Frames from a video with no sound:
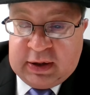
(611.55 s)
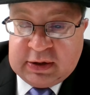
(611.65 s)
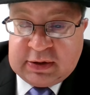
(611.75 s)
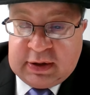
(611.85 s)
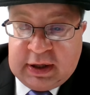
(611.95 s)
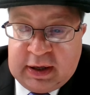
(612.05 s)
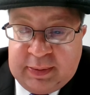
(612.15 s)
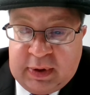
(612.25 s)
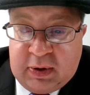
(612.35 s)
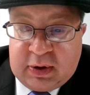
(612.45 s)
this is not
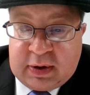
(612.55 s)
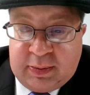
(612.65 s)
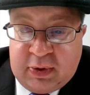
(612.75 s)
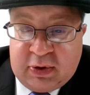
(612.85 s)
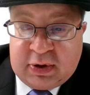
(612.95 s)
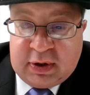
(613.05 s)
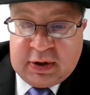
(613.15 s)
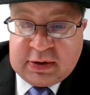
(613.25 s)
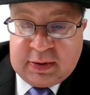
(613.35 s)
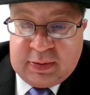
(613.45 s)
about
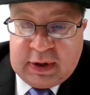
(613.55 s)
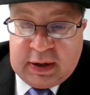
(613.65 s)
commercialism,